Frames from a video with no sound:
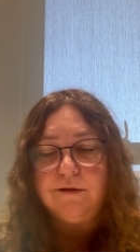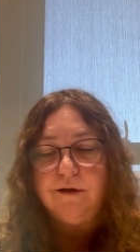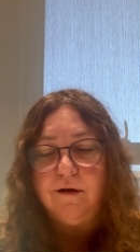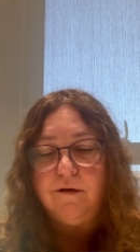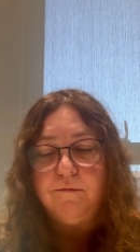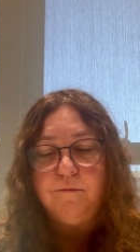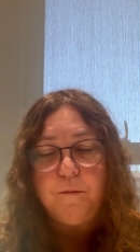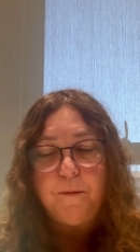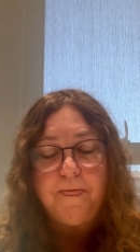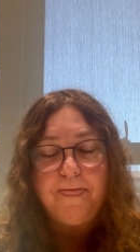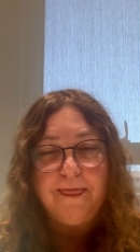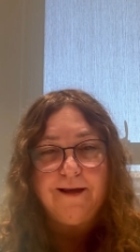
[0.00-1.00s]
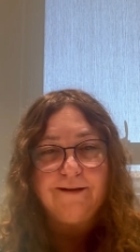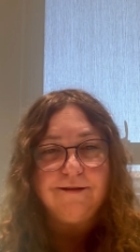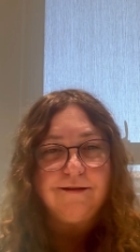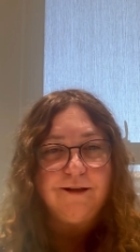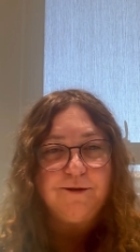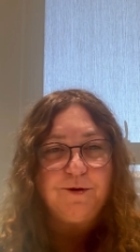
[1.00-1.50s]
So
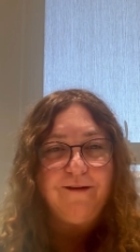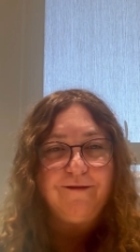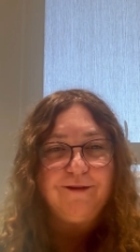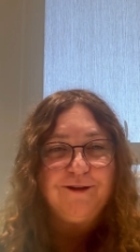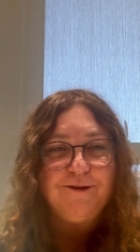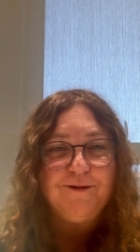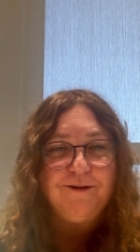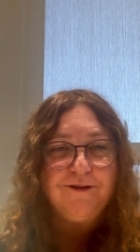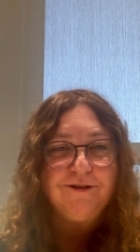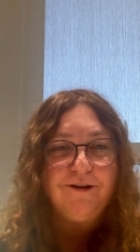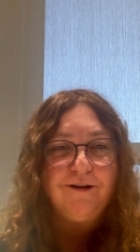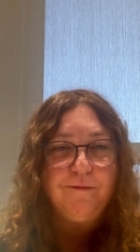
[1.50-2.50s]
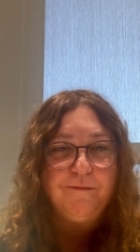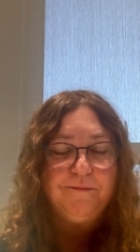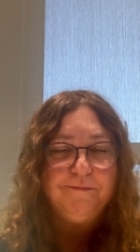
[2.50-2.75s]
that's what you have to do when you're a startup.